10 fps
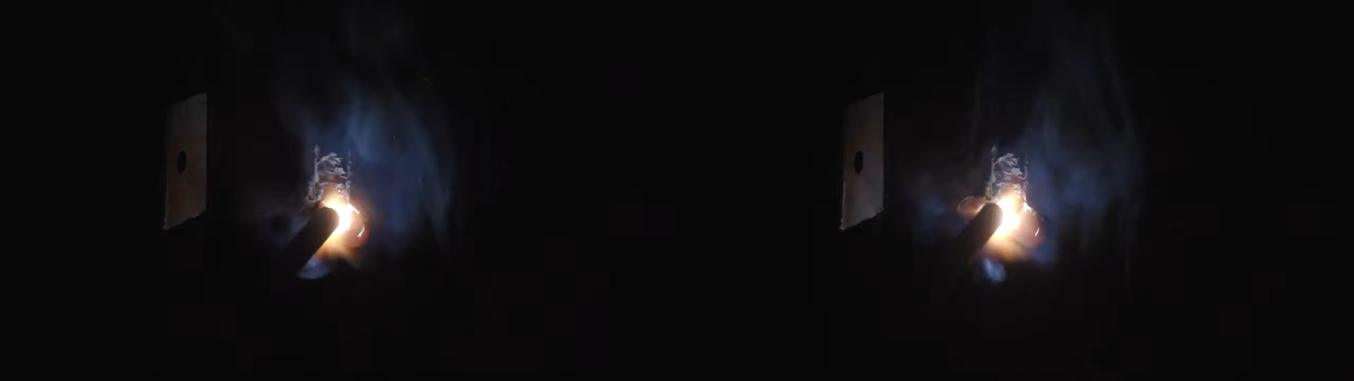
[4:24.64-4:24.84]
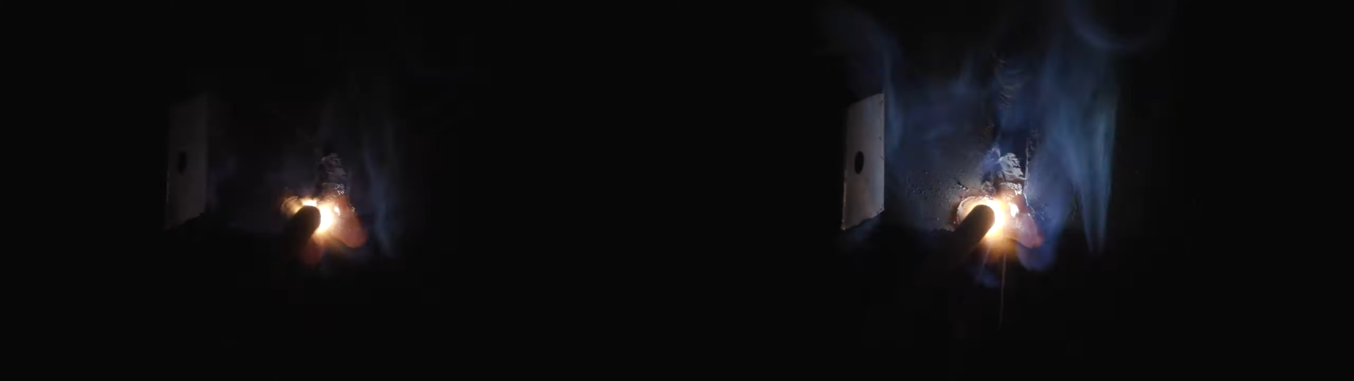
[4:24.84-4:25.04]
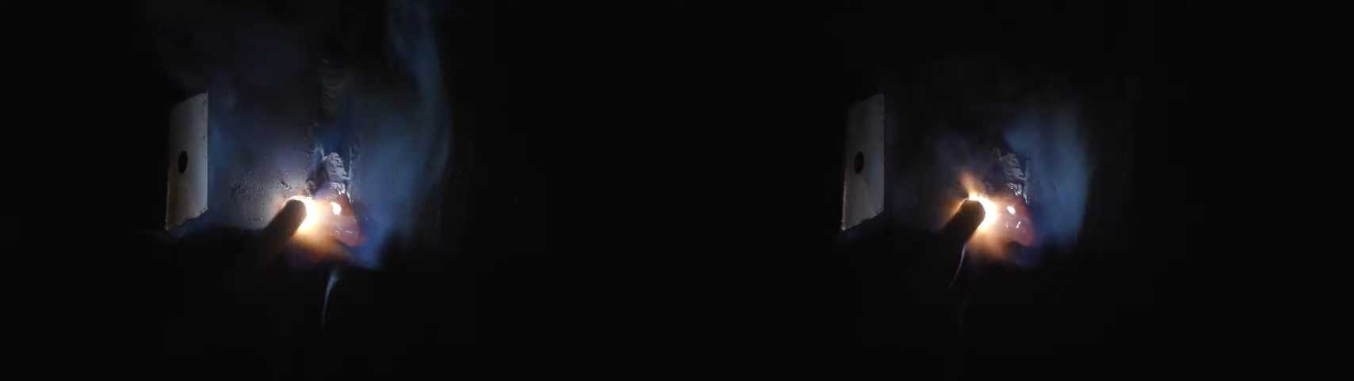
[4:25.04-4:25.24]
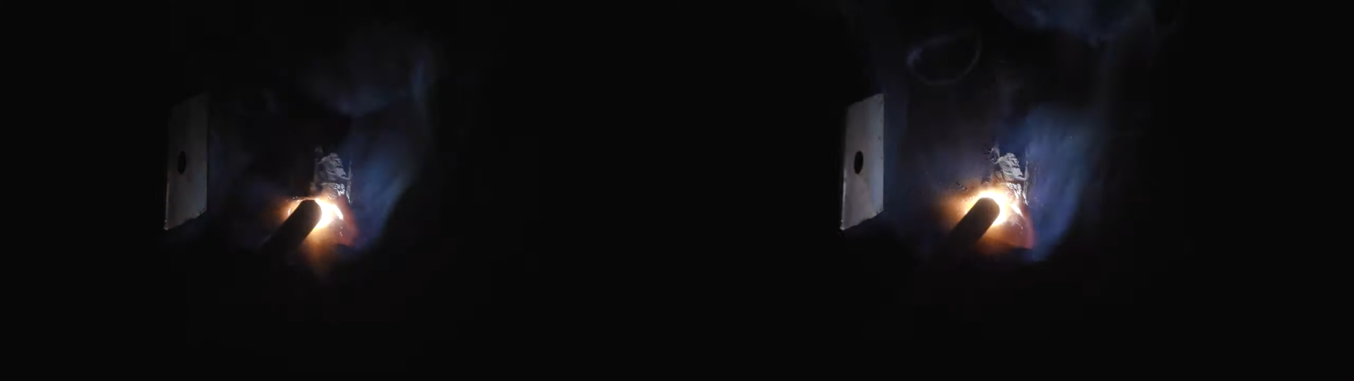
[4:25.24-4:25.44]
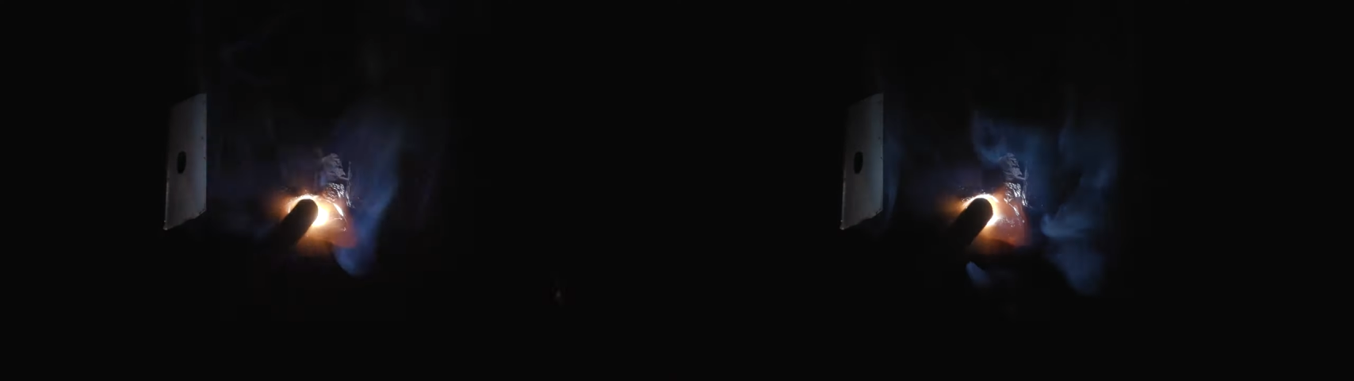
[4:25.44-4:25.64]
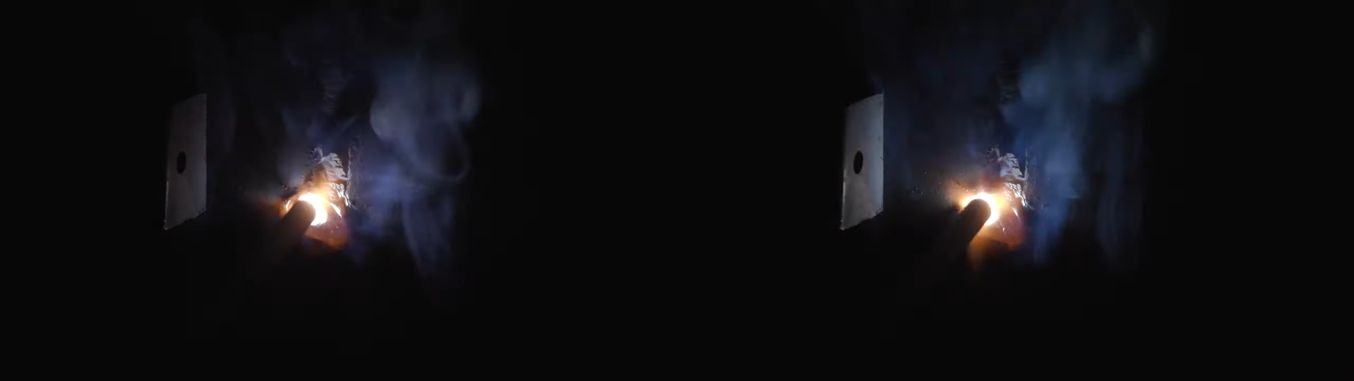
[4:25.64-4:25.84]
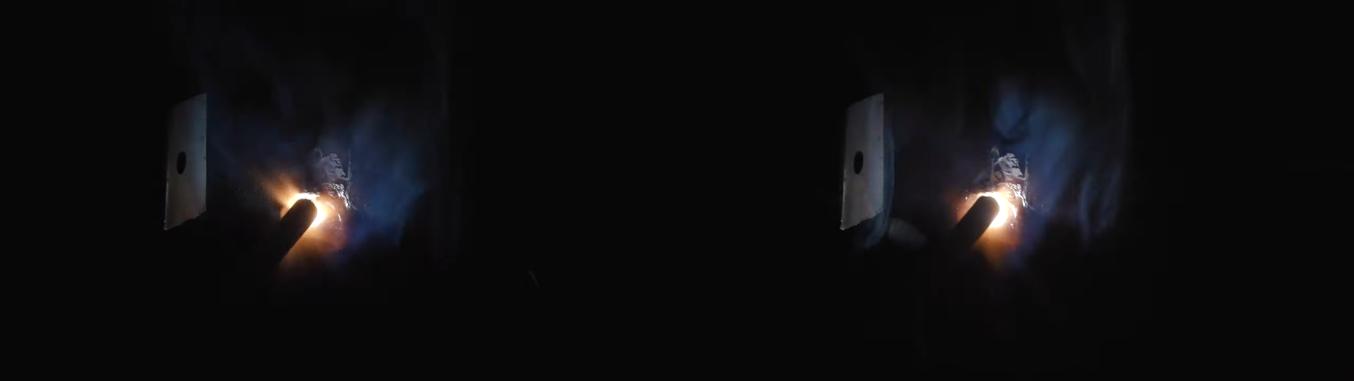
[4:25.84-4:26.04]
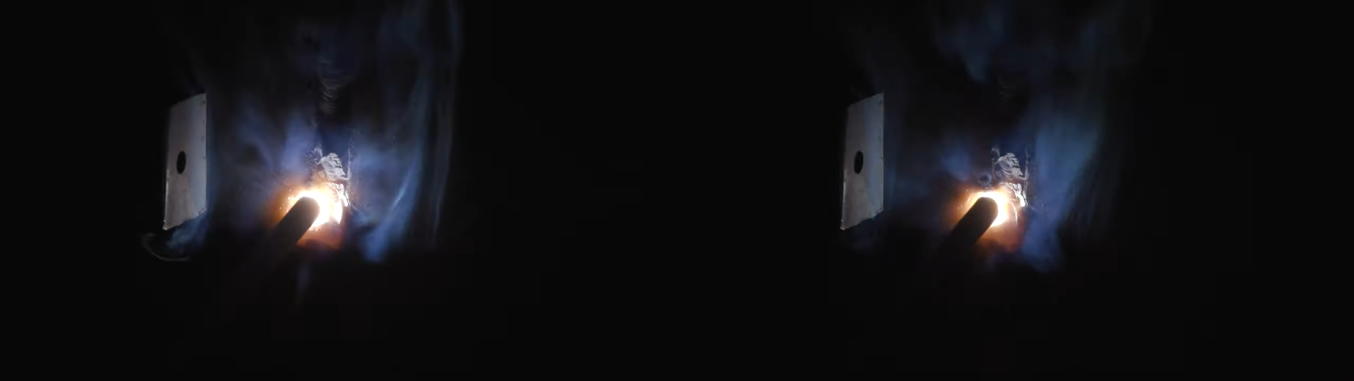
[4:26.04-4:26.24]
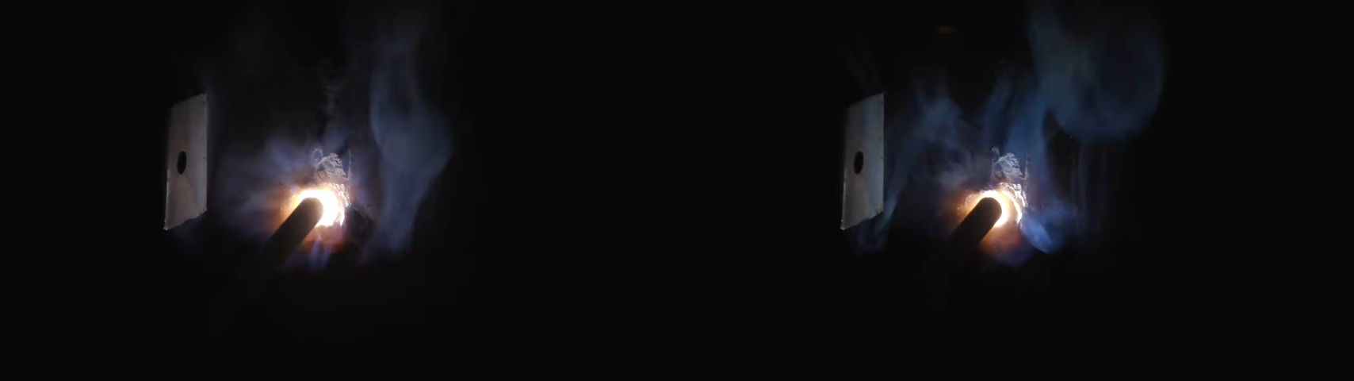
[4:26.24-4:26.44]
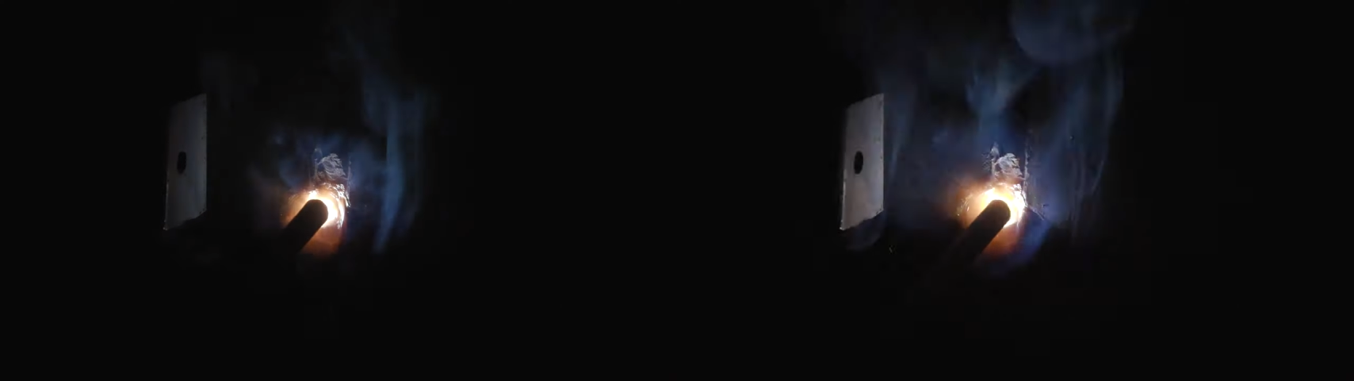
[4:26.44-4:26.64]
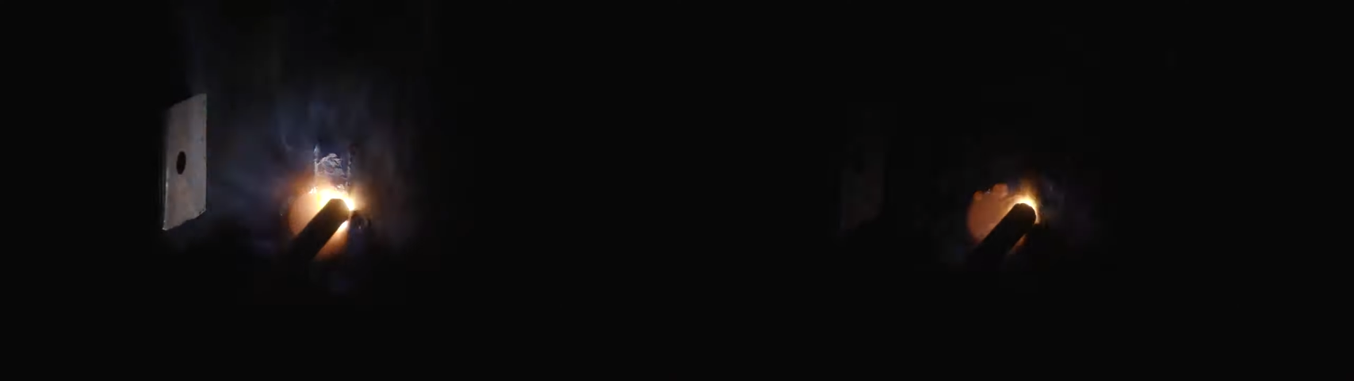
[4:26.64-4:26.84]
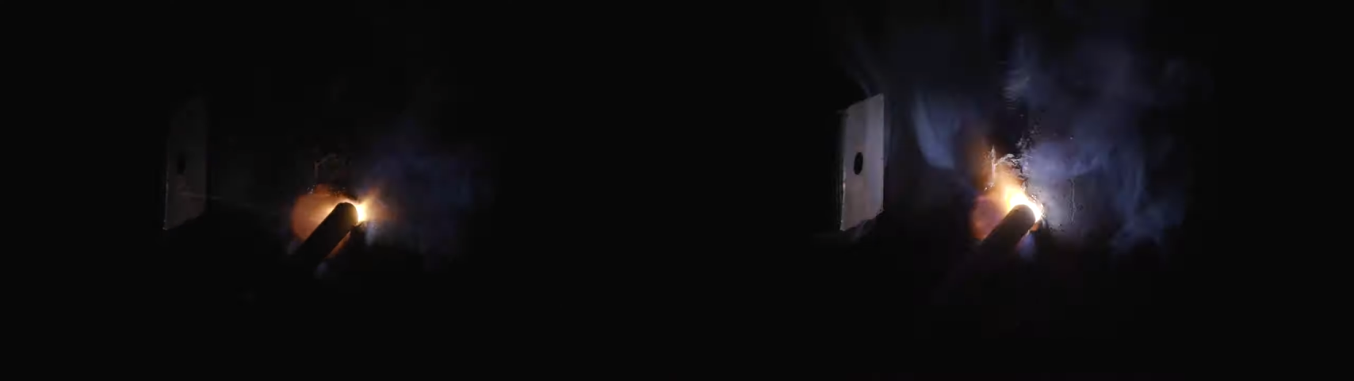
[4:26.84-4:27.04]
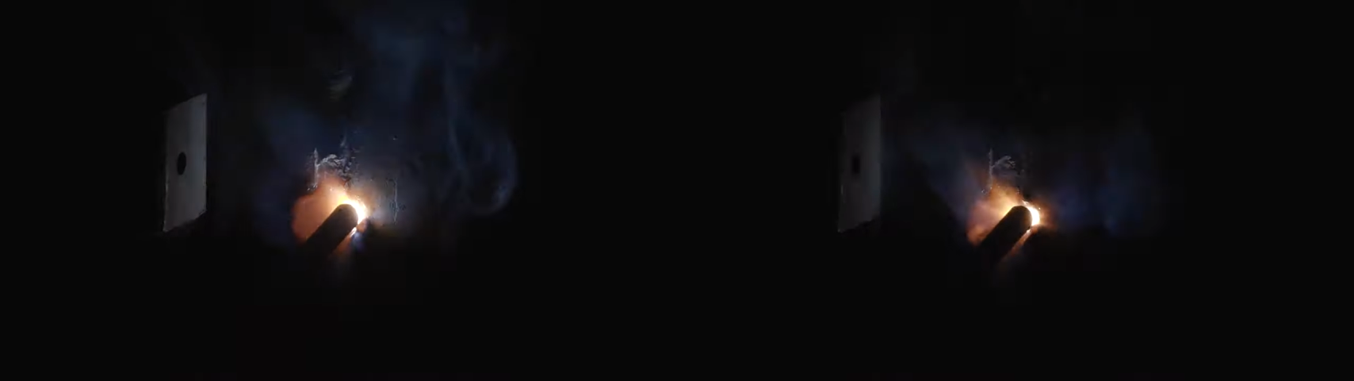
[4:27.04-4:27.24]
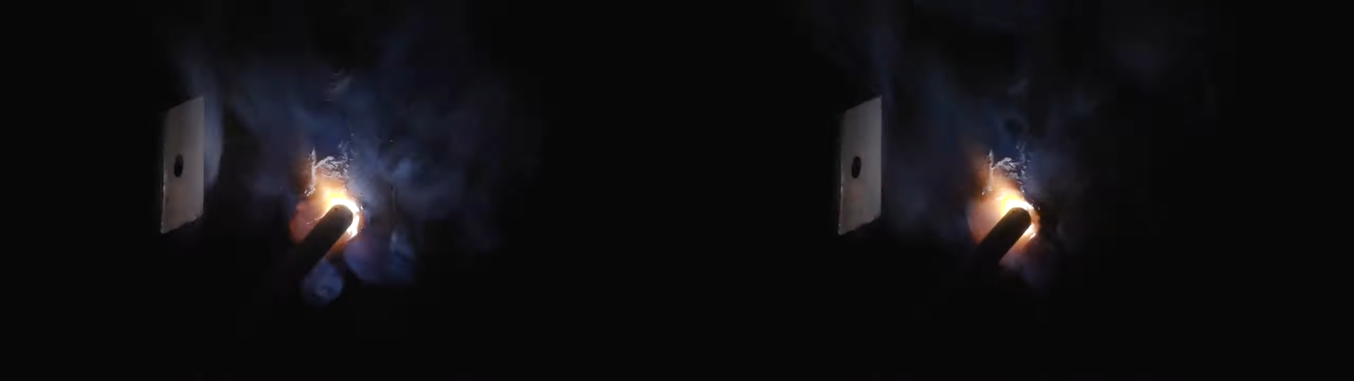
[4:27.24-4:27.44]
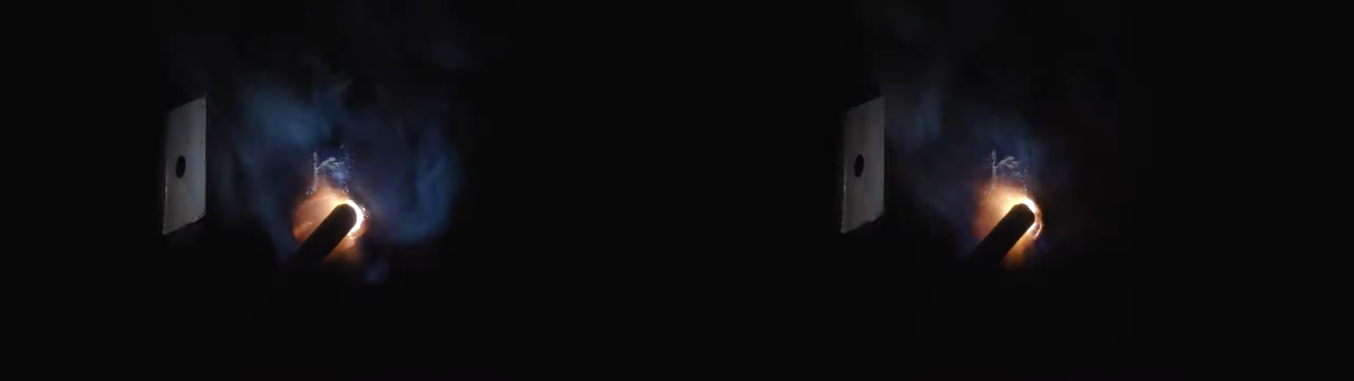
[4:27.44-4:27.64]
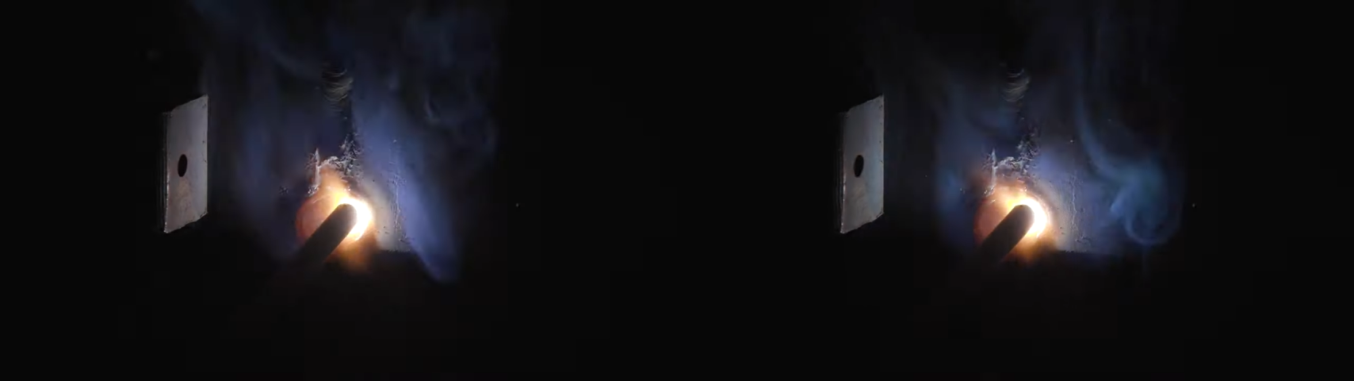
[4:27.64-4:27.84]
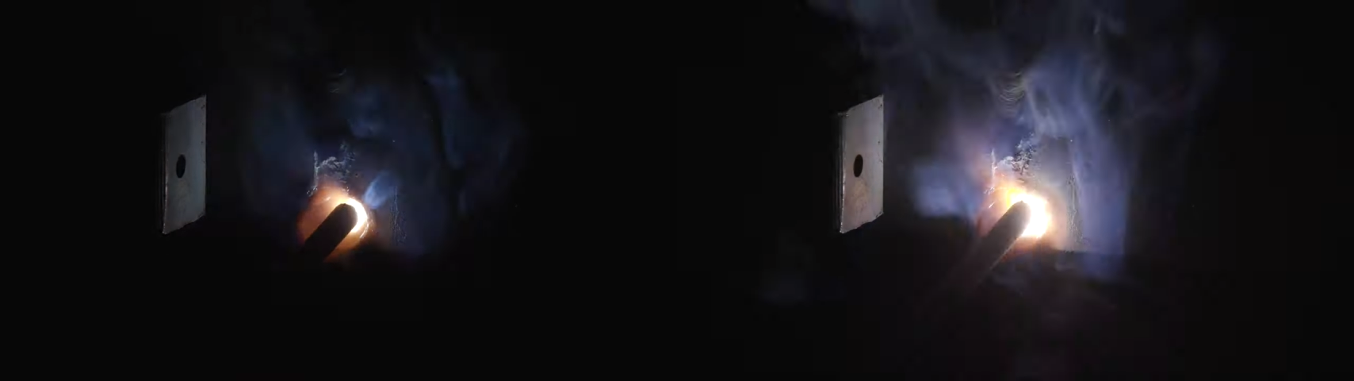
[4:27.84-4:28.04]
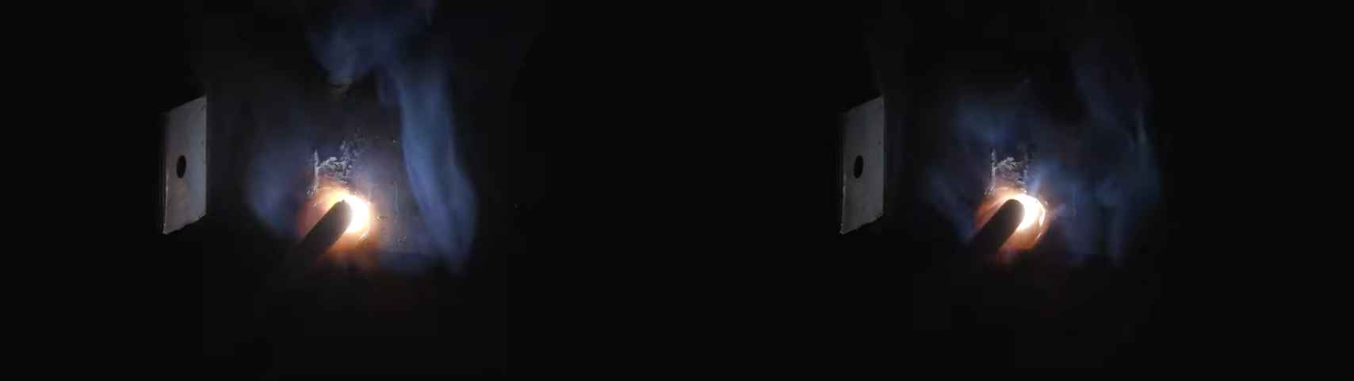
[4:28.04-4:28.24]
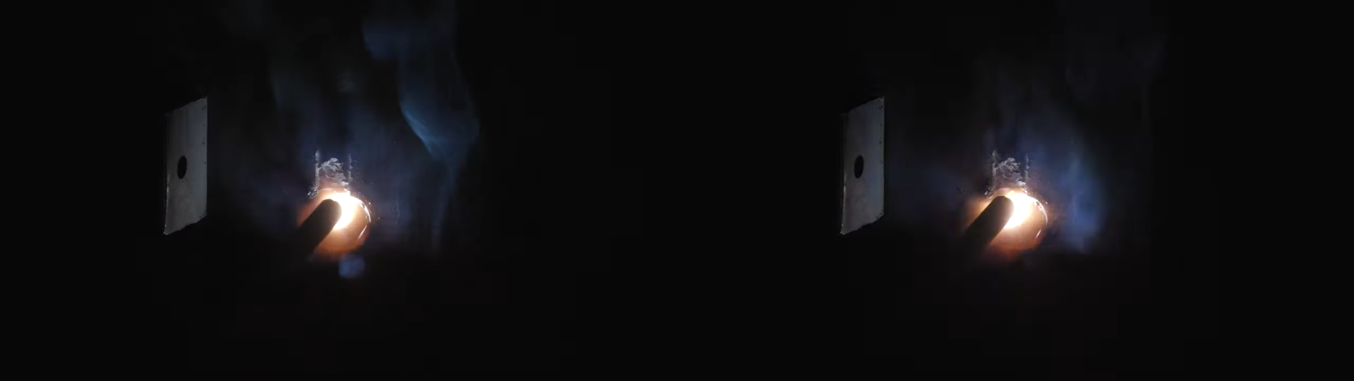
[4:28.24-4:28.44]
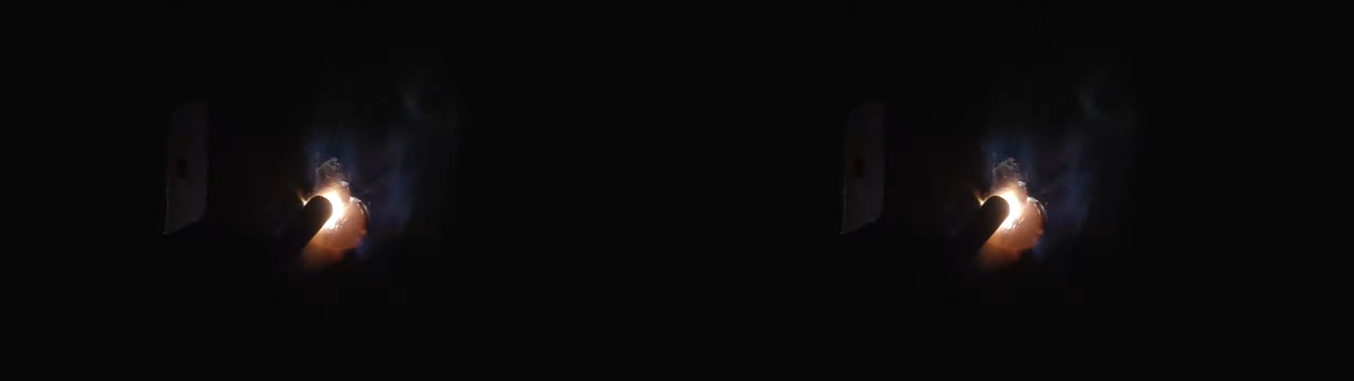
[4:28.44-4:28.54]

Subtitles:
(no speaker visible)